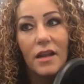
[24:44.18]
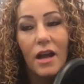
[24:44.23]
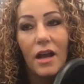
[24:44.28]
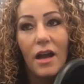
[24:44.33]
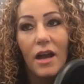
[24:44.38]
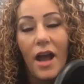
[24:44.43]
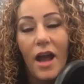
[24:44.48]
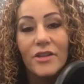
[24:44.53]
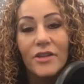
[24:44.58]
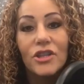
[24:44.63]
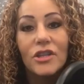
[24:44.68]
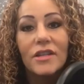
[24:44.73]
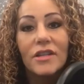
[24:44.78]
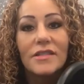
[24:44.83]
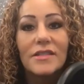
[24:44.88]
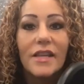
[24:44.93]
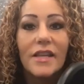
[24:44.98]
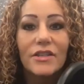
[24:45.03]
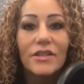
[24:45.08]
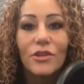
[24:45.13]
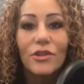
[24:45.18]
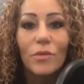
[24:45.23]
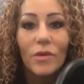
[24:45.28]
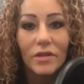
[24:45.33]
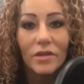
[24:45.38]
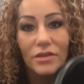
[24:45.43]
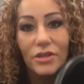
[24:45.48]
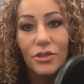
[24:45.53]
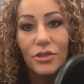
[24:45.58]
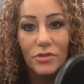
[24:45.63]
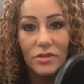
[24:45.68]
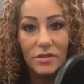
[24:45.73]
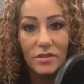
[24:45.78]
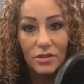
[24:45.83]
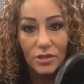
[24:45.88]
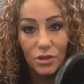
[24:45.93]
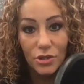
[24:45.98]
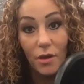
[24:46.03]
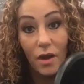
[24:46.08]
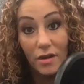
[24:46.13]
I shouldn't say to the world,
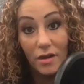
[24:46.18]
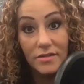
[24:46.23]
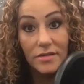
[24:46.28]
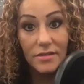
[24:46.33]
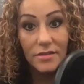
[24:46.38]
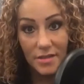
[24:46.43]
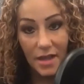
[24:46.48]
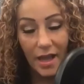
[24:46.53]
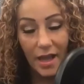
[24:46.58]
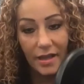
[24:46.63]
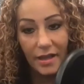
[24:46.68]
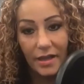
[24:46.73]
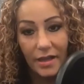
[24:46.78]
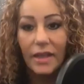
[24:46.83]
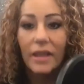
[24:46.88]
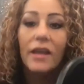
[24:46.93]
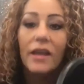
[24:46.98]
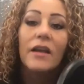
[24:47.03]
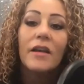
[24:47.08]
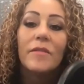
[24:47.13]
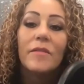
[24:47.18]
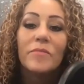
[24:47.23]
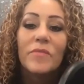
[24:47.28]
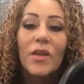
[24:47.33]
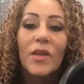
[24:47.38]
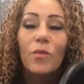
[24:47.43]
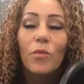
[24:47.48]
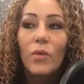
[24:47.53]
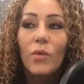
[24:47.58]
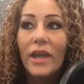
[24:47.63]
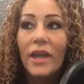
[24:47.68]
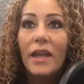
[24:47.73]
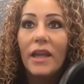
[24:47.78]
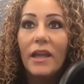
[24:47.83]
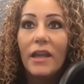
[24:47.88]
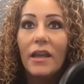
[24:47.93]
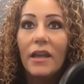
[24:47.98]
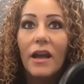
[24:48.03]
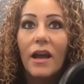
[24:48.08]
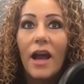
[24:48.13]
to our society,
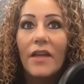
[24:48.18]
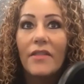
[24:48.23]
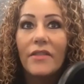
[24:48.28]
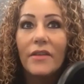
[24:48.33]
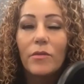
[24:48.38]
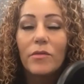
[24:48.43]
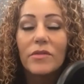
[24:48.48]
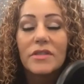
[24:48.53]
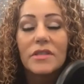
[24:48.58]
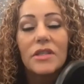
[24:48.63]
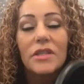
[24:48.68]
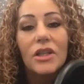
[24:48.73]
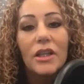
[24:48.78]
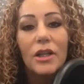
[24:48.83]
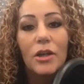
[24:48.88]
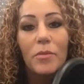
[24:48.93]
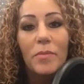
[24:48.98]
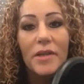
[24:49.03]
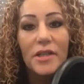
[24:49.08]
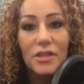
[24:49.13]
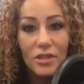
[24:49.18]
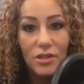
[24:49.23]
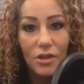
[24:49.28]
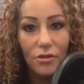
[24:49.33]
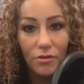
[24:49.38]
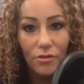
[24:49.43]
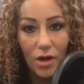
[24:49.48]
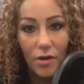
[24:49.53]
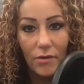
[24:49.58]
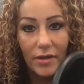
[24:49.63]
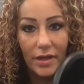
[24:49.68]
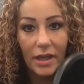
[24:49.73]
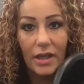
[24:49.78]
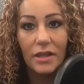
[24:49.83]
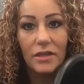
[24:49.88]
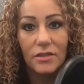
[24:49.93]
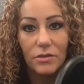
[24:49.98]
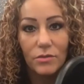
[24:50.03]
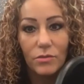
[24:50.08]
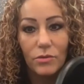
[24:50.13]
I think we're still a little bit slow growing
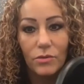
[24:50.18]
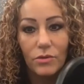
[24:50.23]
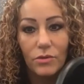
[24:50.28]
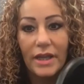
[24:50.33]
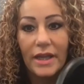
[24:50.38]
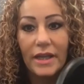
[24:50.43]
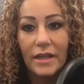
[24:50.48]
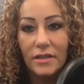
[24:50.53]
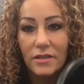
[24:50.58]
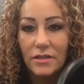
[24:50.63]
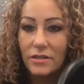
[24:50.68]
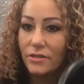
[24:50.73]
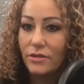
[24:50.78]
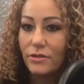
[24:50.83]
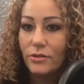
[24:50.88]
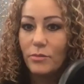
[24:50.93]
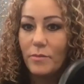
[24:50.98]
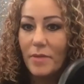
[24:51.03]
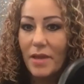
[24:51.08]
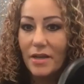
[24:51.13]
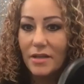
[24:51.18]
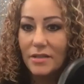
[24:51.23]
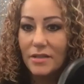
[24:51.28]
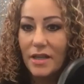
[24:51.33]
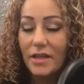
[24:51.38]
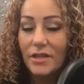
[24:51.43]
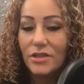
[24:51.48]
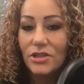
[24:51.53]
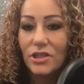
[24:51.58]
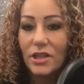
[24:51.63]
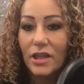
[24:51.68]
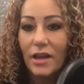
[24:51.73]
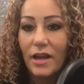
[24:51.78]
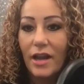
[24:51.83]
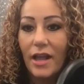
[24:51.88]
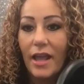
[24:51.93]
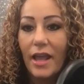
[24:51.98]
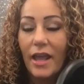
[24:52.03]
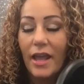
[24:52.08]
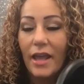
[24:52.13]
into
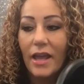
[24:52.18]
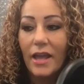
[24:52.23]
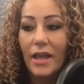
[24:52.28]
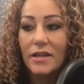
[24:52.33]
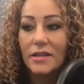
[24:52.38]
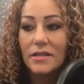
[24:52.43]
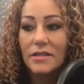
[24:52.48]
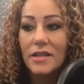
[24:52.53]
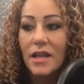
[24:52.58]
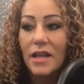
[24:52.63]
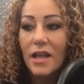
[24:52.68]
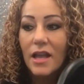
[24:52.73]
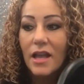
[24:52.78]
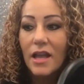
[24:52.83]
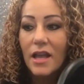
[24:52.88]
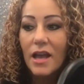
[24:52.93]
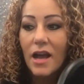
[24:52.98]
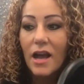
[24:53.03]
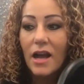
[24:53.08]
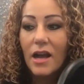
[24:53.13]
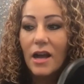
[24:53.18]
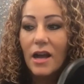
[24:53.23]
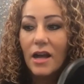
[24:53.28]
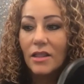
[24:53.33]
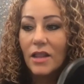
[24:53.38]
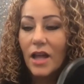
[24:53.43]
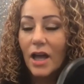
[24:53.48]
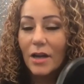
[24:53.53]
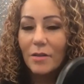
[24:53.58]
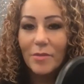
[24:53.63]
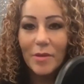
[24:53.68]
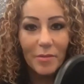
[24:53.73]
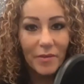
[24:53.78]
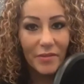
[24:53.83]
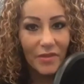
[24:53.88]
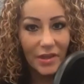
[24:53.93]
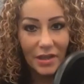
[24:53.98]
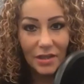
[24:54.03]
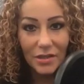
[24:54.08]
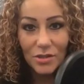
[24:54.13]
meditation, and a lot of
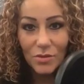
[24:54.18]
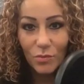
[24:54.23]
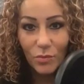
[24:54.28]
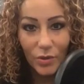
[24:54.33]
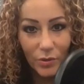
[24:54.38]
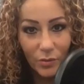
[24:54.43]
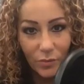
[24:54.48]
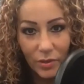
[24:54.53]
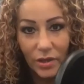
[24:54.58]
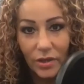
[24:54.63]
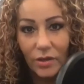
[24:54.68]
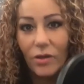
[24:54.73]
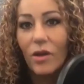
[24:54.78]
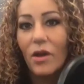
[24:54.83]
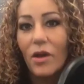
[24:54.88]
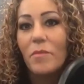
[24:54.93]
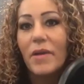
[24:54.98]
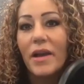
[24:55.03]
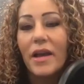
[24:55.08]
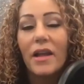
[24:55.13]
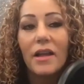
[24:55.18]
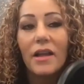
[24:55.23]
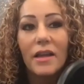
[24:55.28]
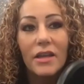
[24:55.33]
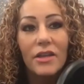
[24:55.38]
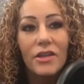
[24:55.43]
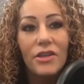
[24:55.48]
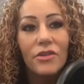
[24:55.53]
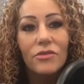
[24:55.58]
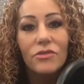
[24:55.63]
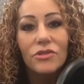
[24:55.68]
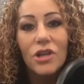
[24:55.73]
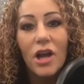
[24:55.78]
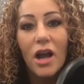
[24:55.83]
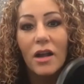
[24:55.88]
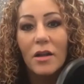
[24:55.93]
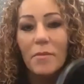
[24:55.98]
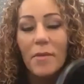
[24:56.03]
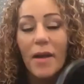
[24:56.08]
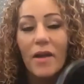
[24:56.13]
people think it's woo-woo. But can you
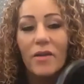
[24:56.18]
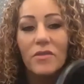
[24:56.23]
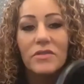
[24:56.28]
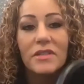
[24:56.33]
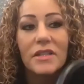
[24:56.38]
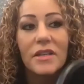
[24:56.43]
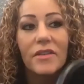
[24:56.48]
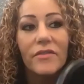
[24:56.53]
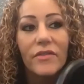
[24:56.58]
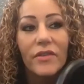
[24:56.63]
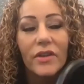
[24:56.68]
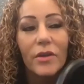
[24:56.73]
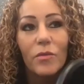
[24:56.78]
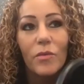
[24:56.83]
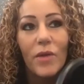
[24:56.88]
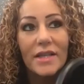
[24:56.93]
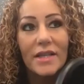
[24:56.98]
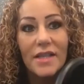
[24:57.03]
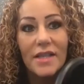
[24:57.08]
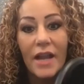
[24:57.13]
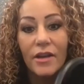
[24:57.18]
talk about different ways?